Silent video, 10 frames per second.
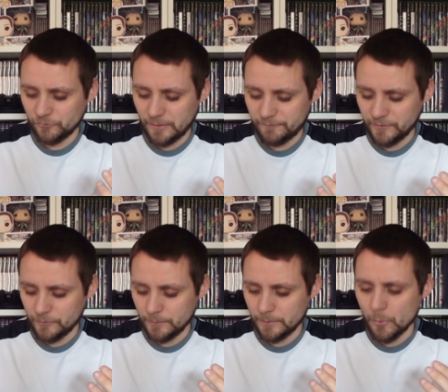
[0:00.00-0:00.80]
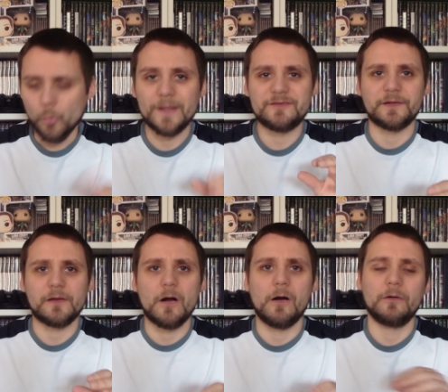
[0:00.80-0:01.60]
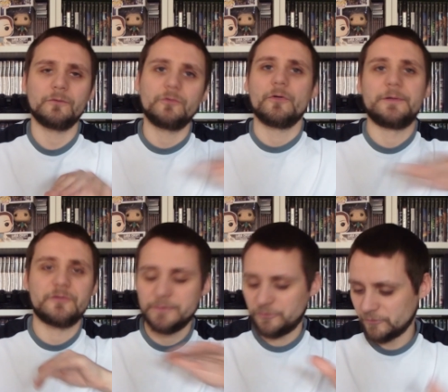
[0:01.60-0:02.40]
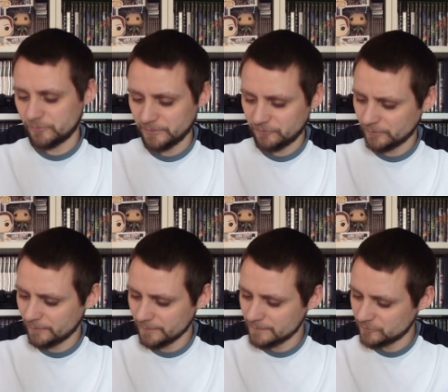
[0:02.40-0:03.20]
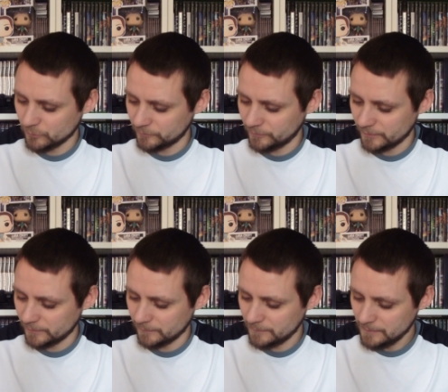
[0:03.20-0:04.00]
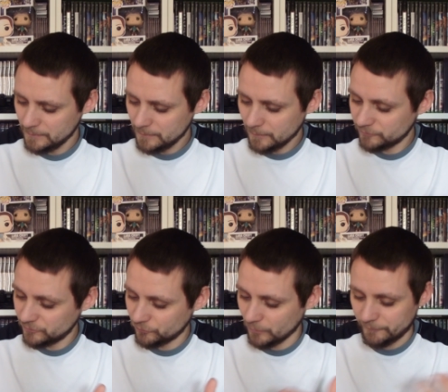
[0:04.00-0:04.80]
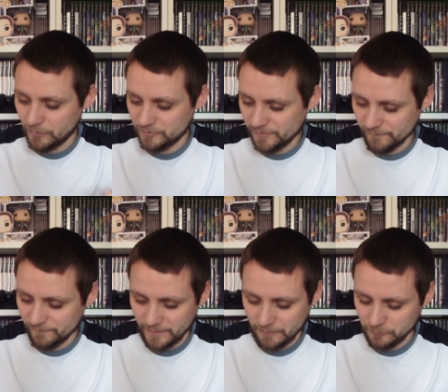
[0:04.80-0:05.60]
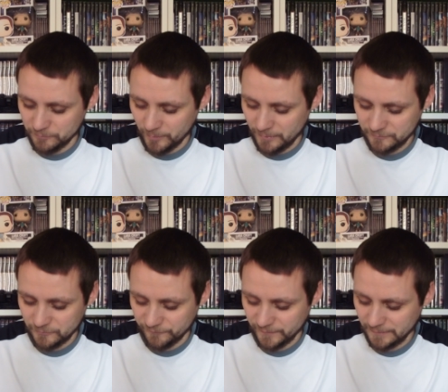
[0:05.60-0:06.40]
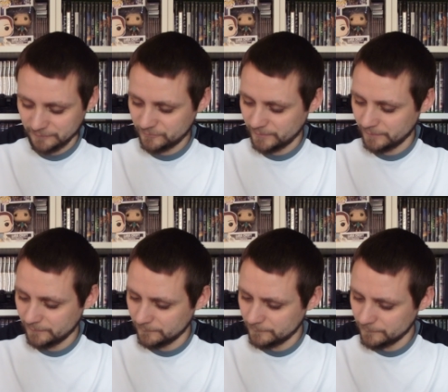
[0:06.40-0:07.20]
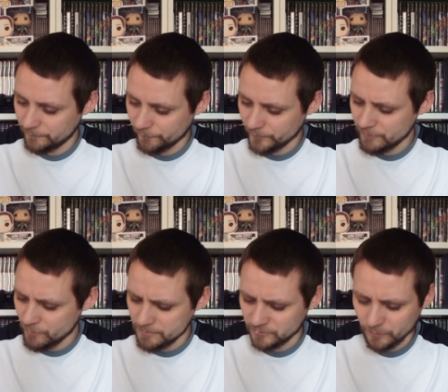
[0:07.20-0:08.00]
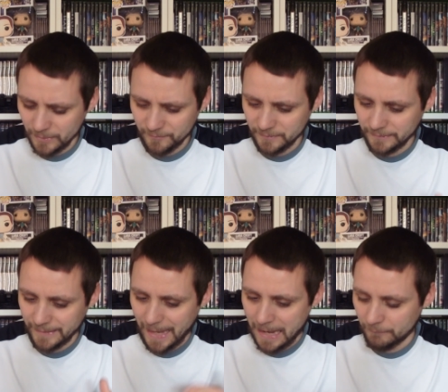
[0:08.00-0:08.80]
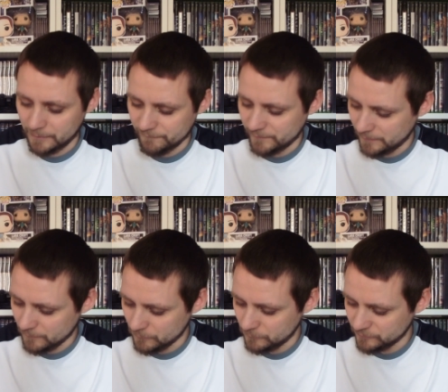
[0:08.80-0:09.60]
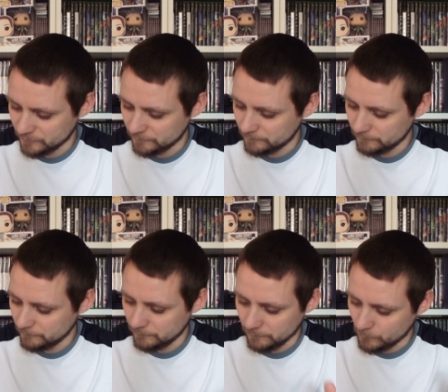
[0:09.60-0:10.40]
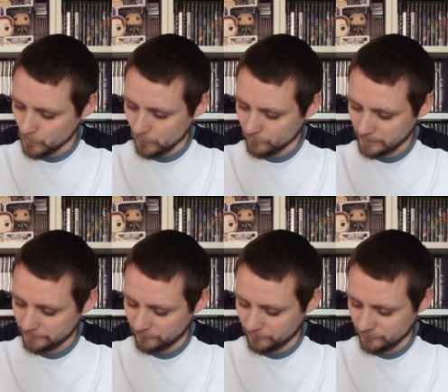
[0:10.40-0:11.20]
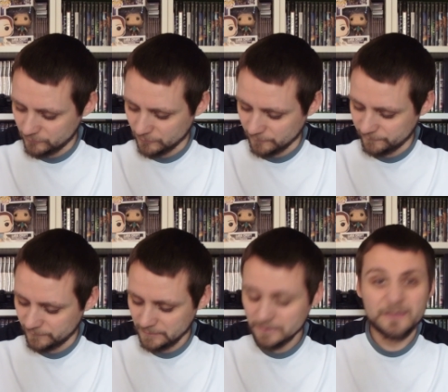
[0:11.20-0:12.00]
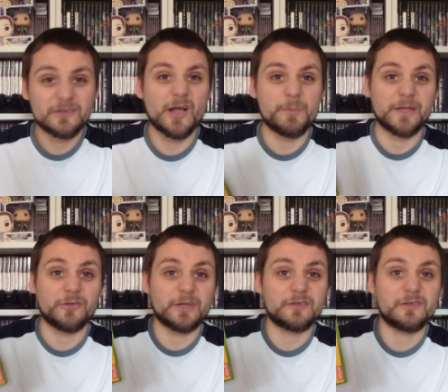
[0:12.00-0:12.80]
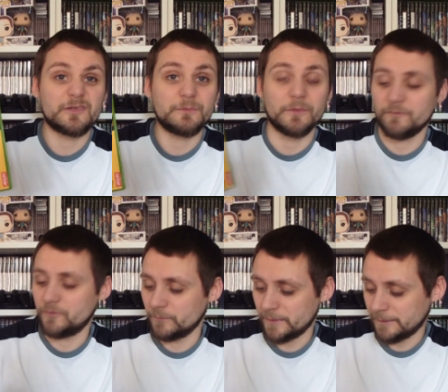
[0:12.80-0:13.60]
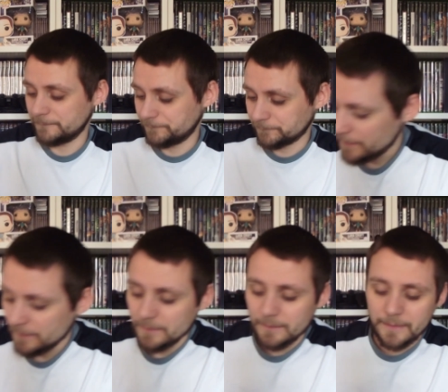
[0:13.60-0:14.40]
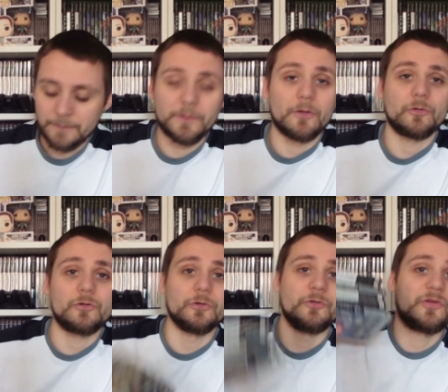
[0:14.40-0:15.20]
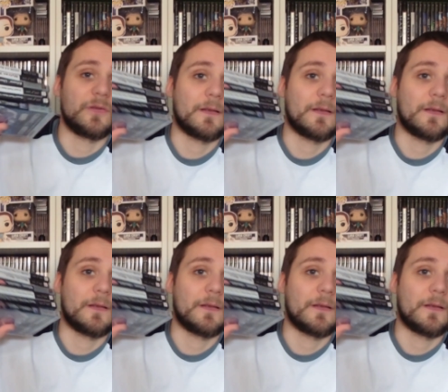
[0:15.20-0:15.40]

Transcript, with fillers: driver you're always in a car going to mission to mission. I think this one you can obviously drive loads of different vehicles, bike stuff. You can actually free roam as well. I think you can get out of your vehicles and walk around and do stuff. So that'll be interesting to see what they've done with that. Then we've got a good